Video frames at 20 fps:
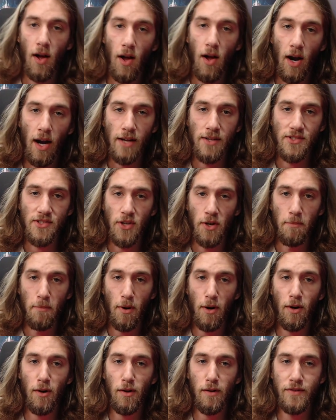Alright, so
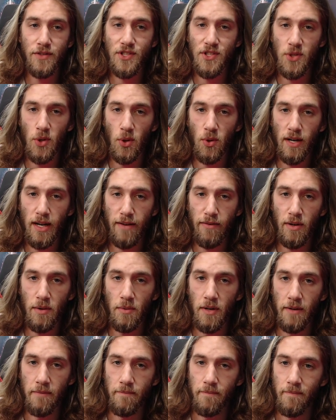moral of the story,
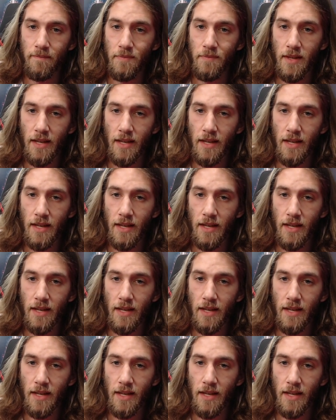everyone.